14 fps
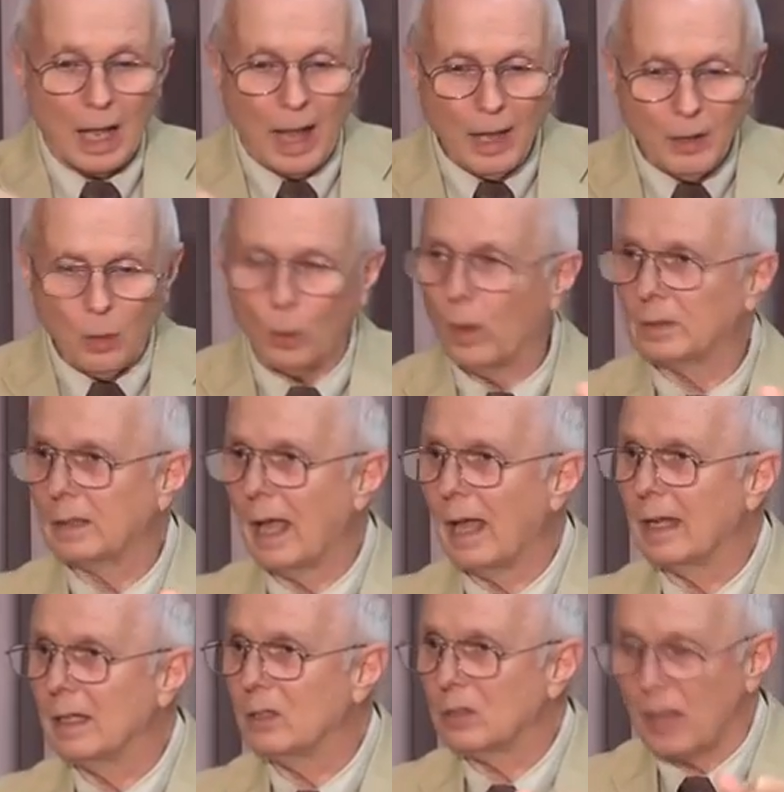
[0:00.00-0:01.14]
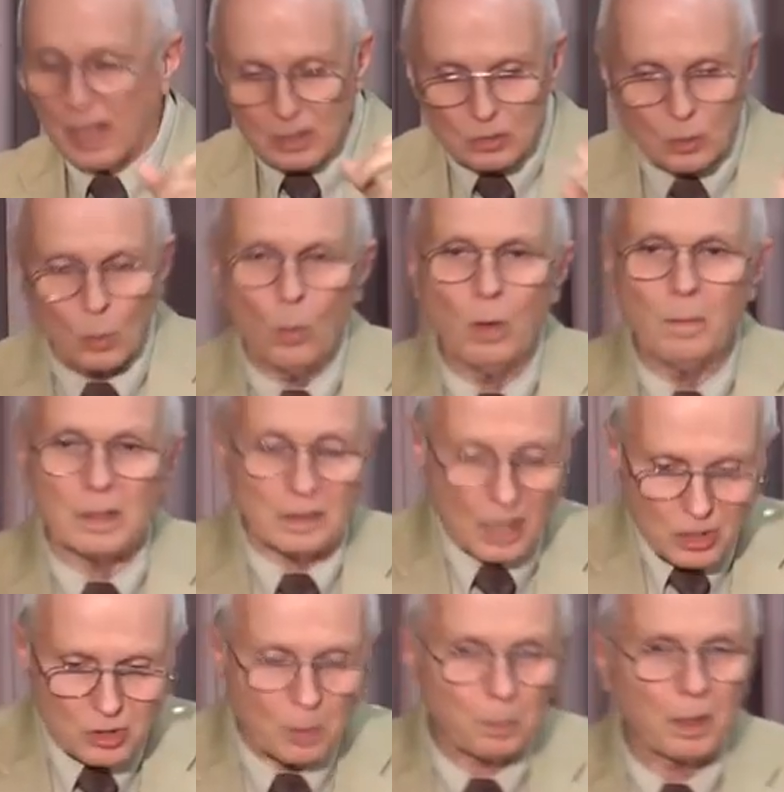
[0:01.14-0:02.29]
I know what that is. That's the woman.
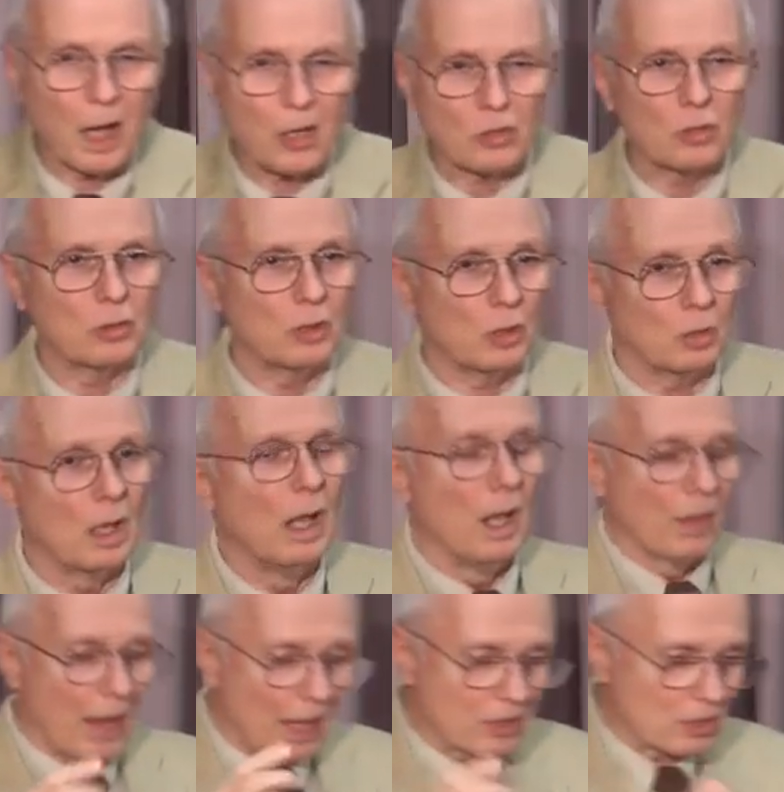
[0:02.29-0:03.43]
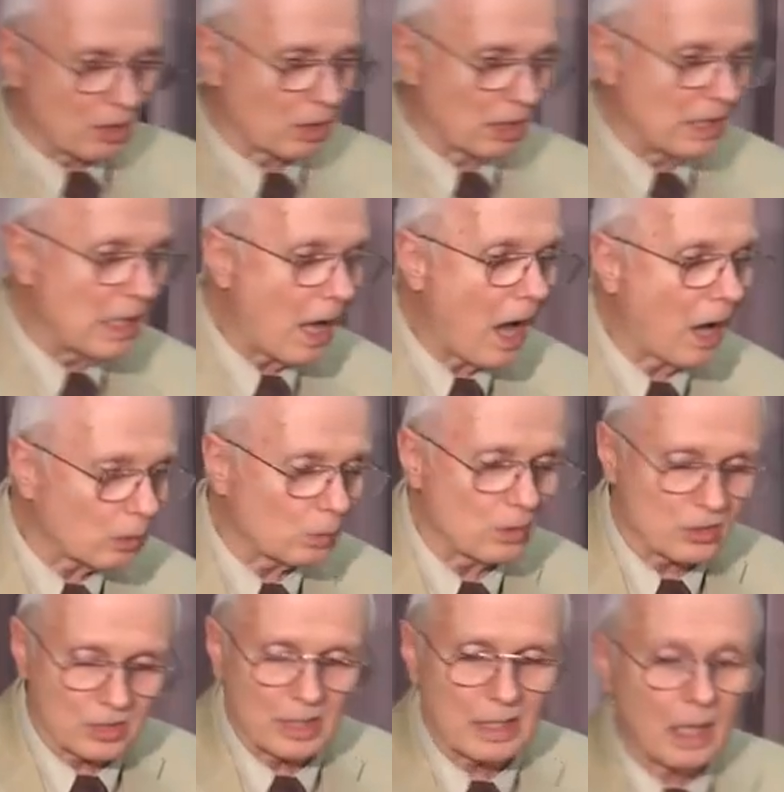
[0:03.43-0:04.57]
That's the prostitute. That's the
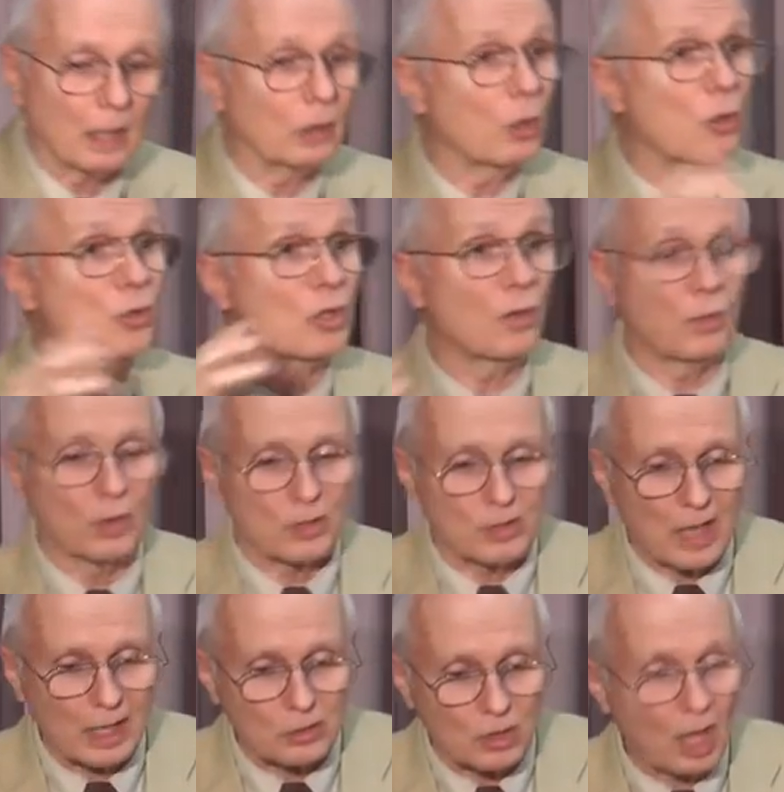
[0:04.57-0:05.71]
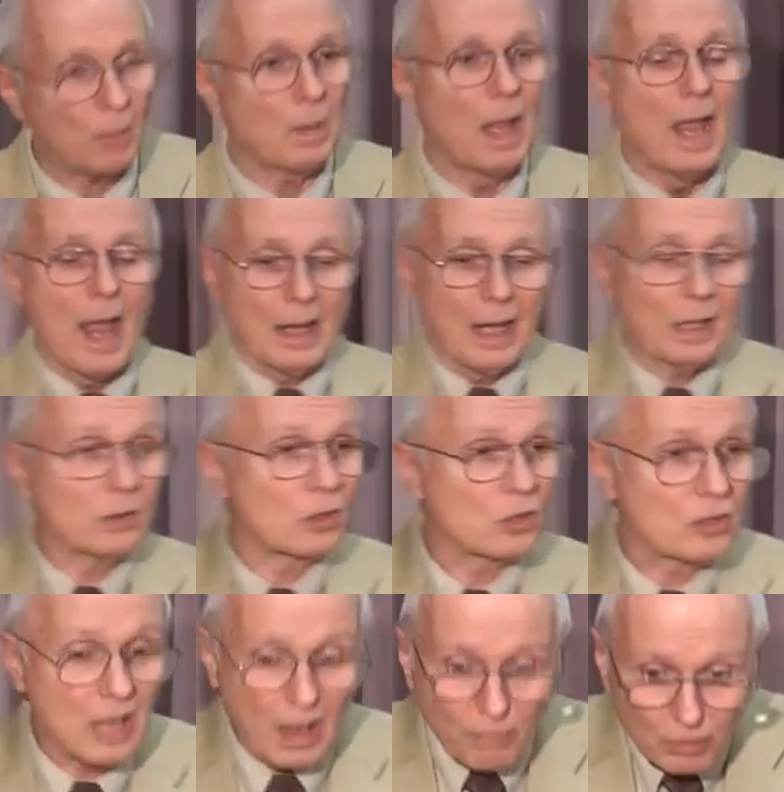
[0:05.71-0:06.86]
theocracy that Lucifer sets up. And at the
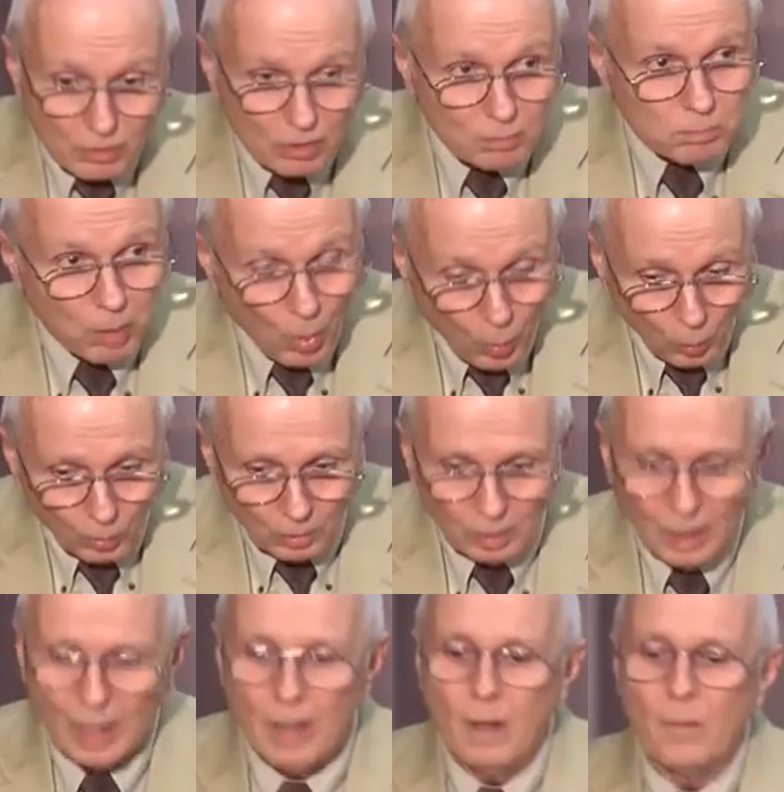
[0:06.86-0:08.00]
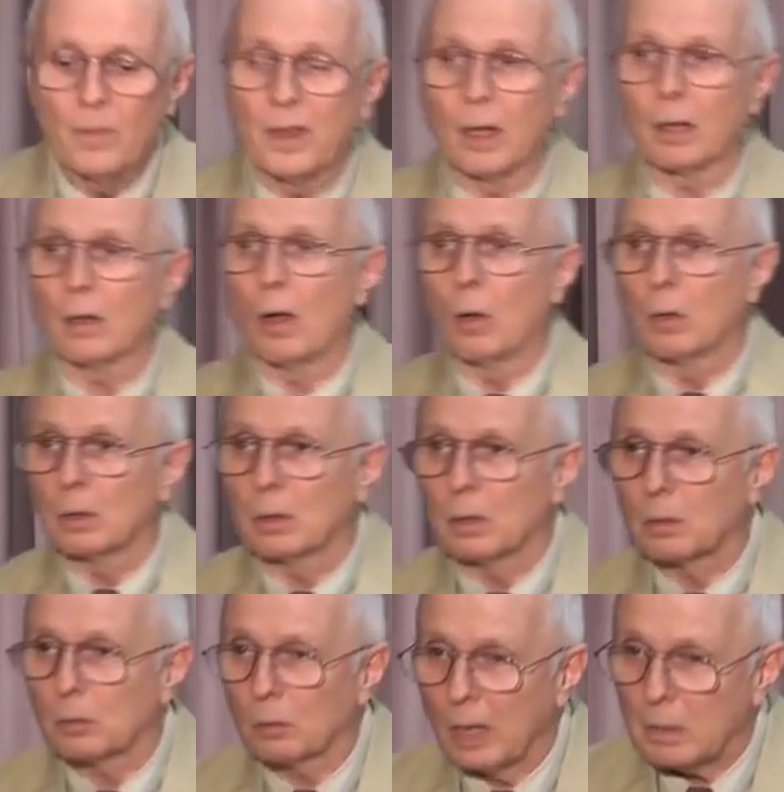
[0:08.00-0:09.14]
seventh bowl, the
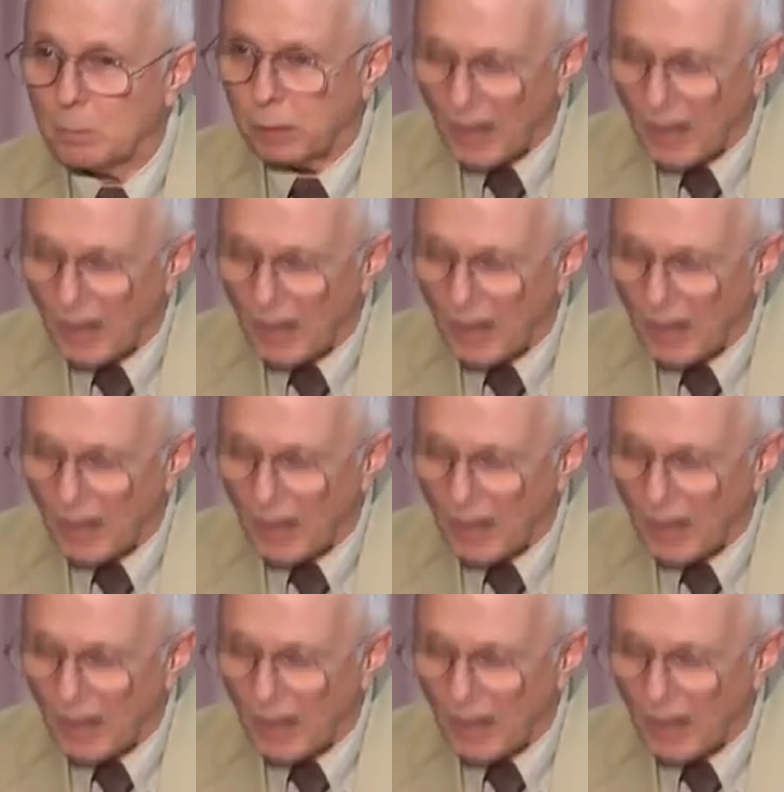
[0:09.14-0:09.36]
great